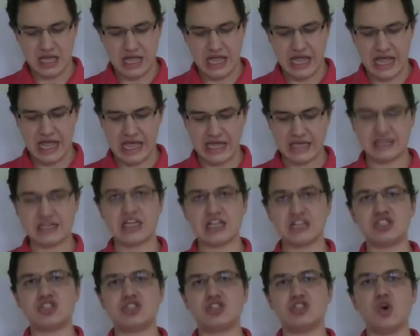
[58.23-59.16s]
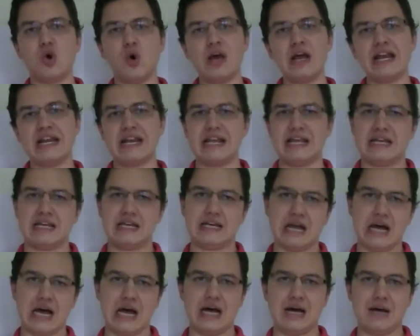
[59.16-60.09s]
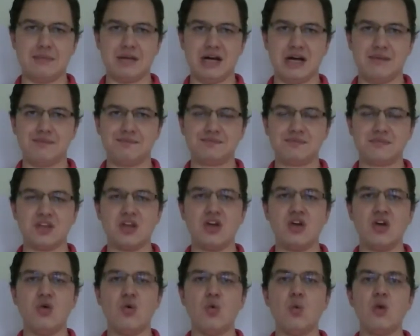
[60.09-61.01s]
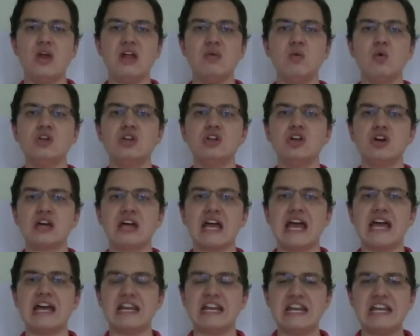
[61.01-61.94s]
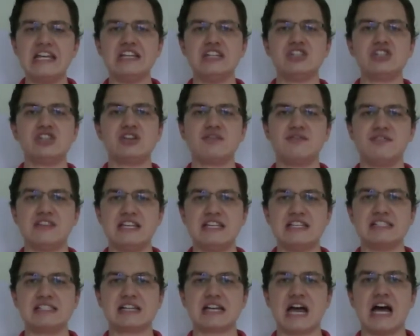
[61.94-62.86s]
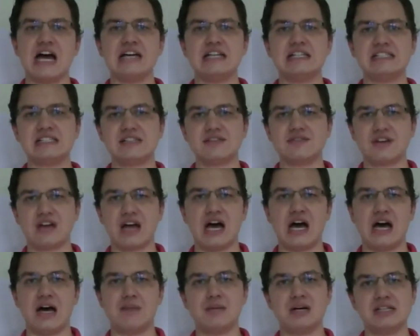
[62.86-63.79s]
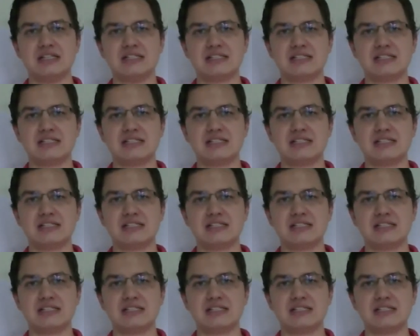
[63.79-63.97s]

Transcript: and a joining comma. We will look at each of these kinds of commas